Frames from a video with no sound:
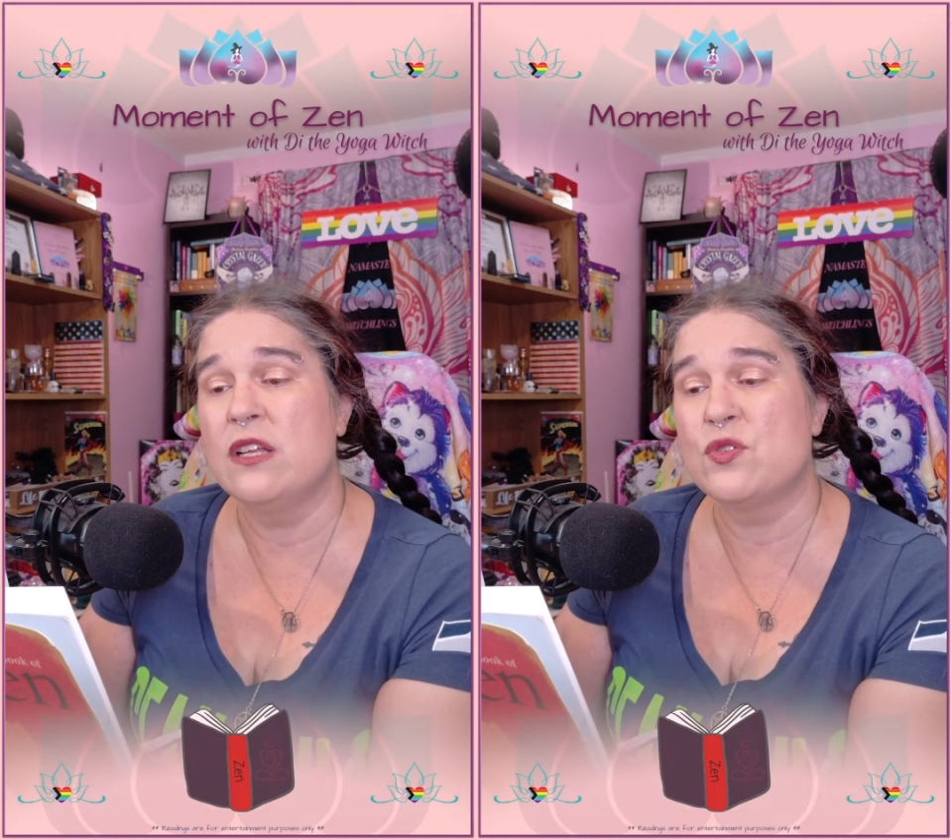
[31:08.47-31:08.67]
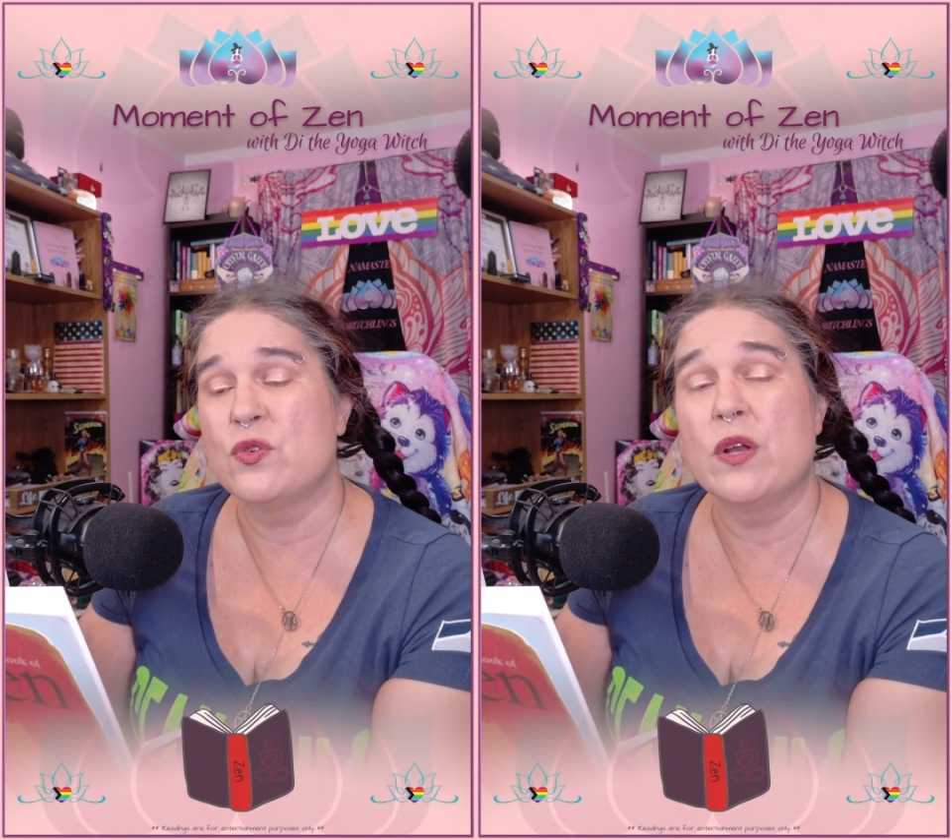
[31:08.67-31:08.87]

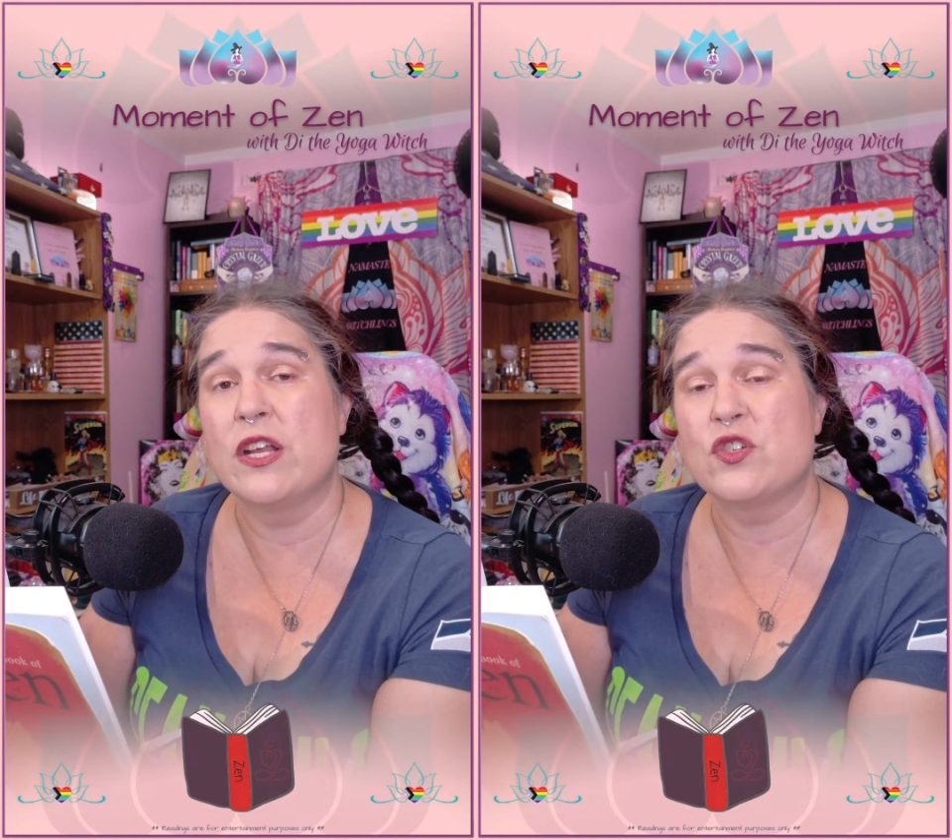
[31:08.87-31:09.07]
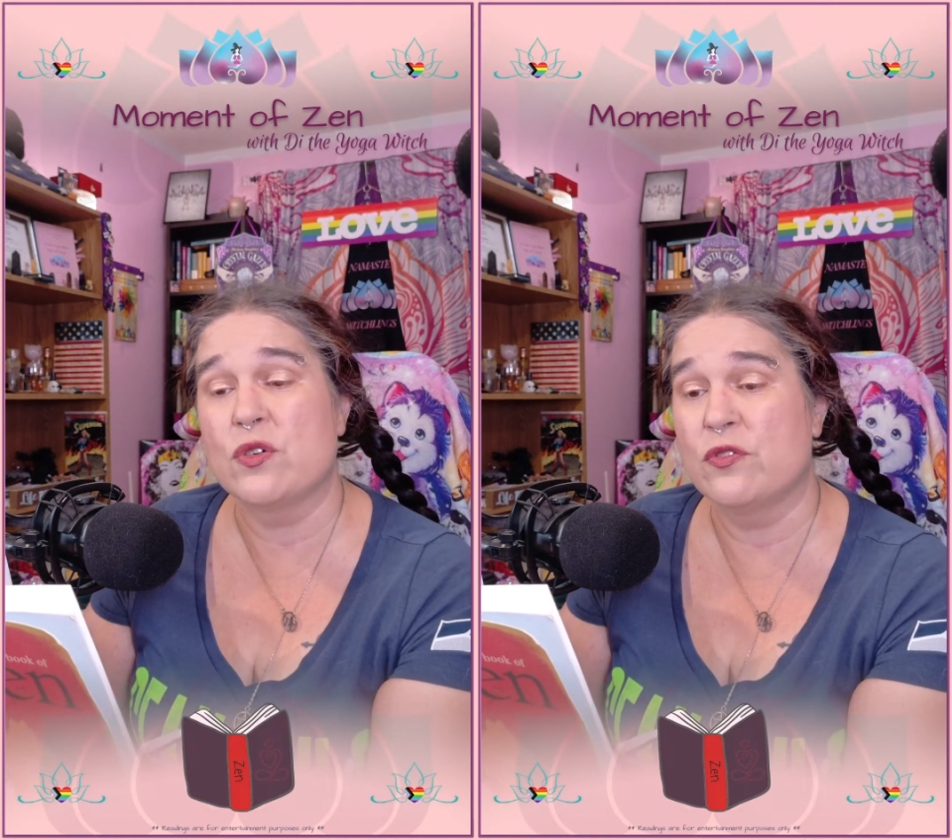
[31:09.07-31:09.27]
true
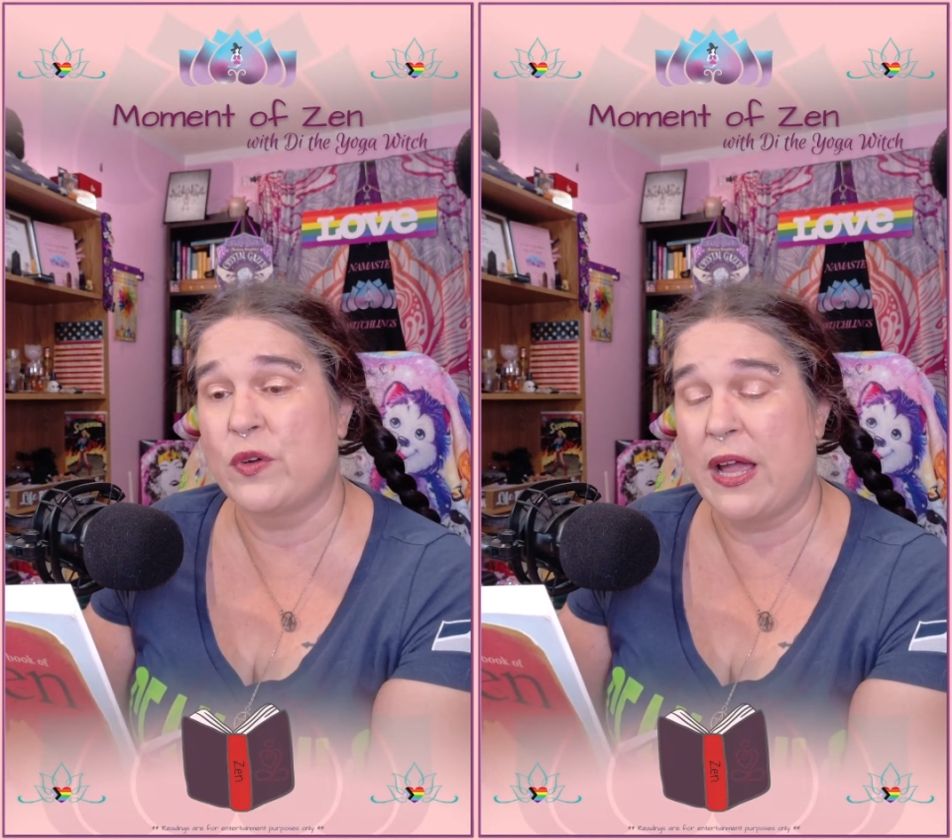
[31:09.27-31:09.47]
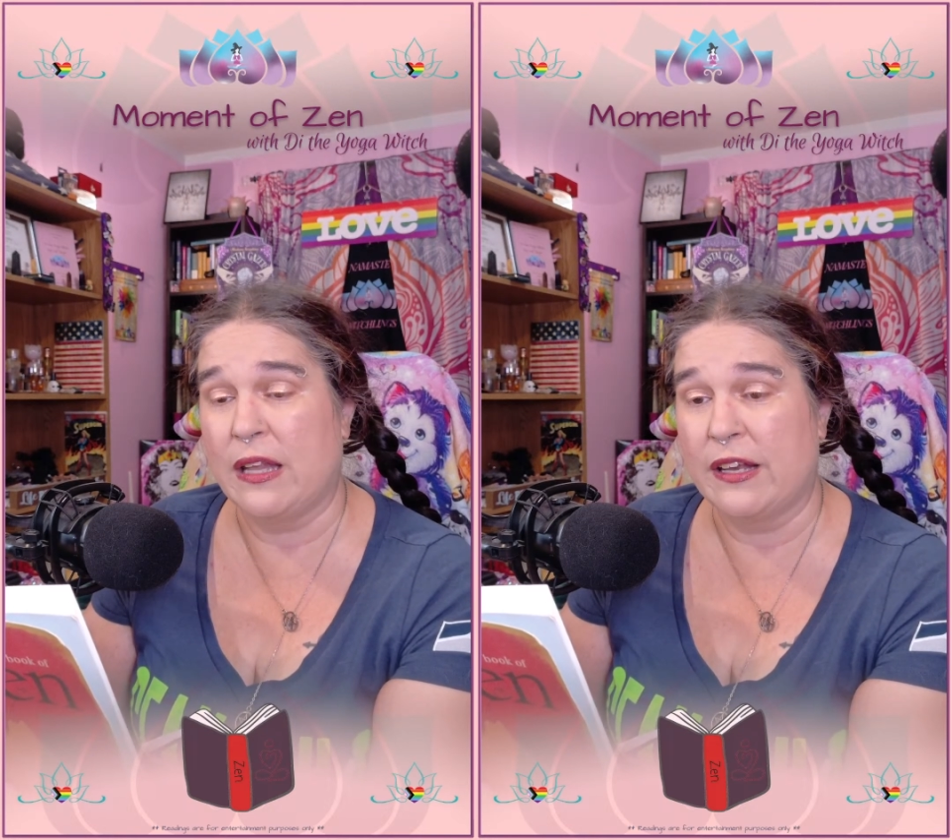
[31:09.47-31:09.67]
nature of
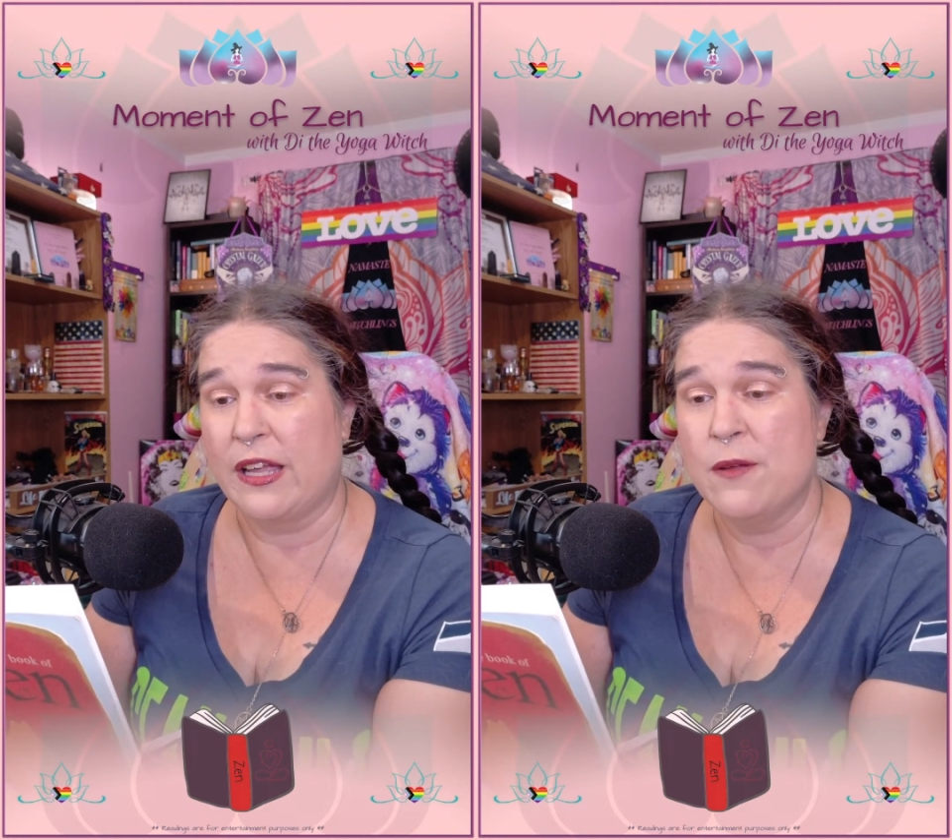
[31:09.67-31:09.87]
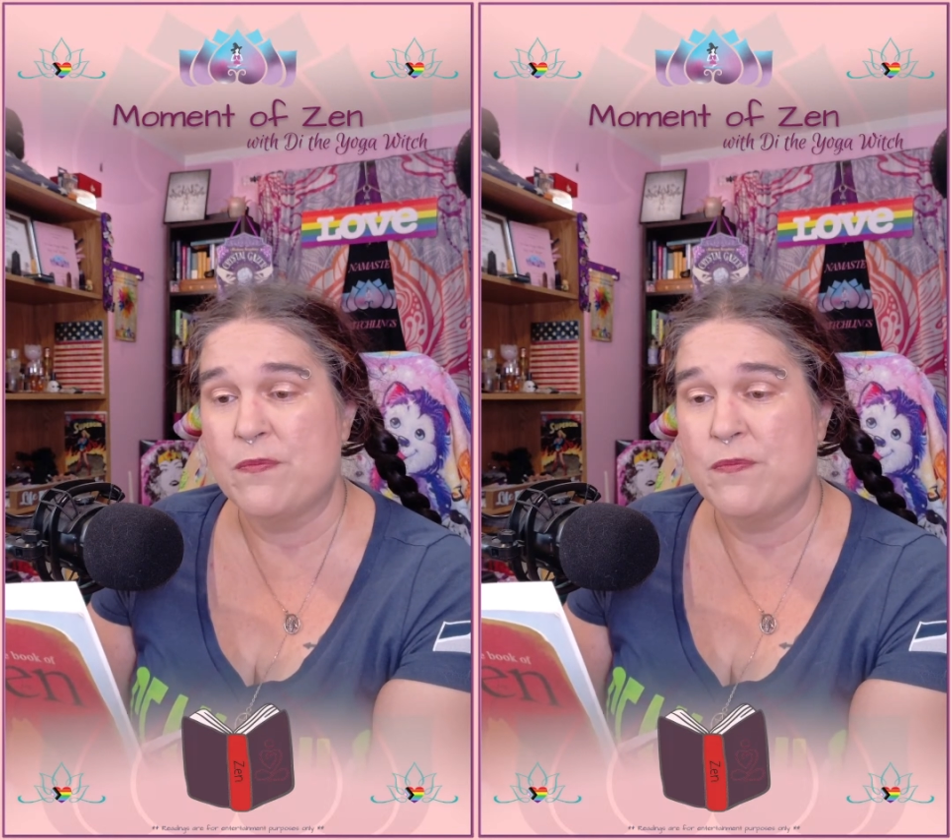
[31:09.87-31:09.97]
reality.